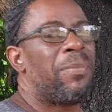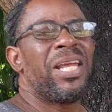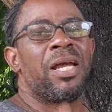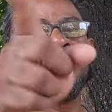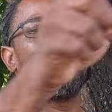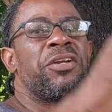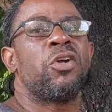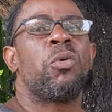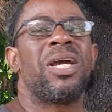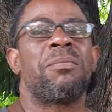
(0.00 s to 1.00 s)
Blame you for
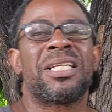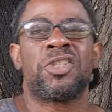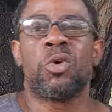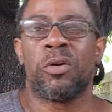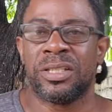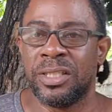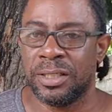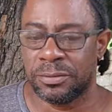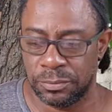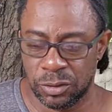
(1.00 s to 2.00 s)
Duane
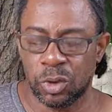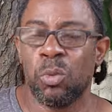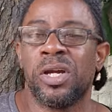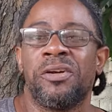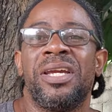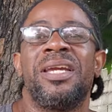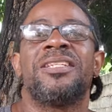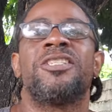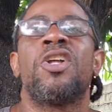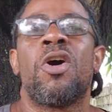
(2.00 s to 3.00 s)
maturity to where he
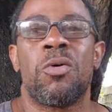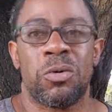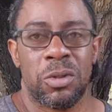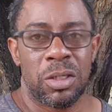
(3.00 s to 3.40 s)
is now.